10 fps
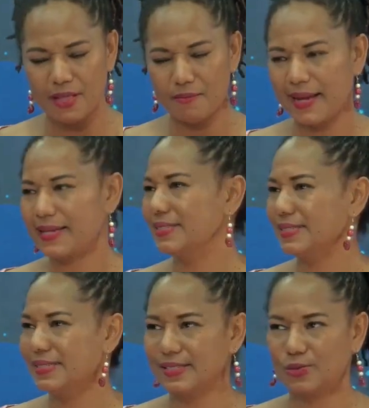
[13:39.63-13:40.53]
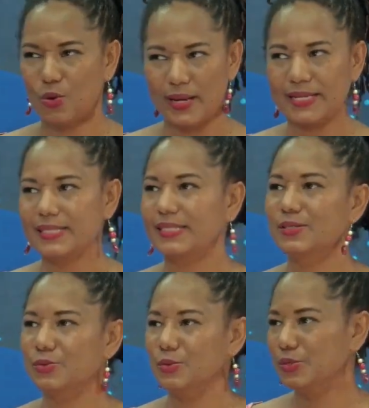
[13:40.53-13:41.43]
mind is just connected.
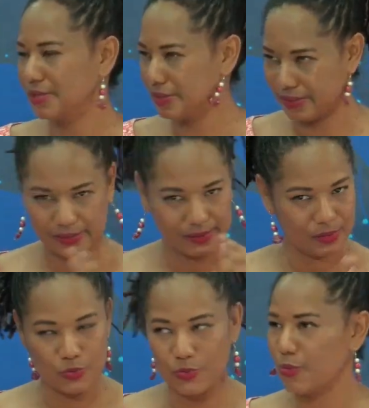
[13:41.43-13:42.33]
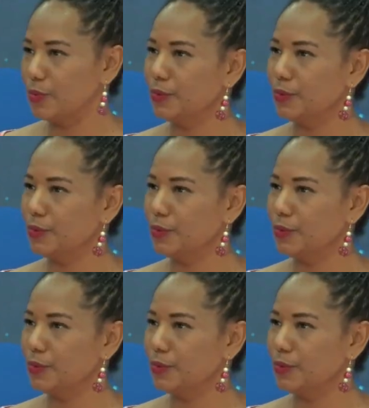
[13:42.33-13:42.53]
You know.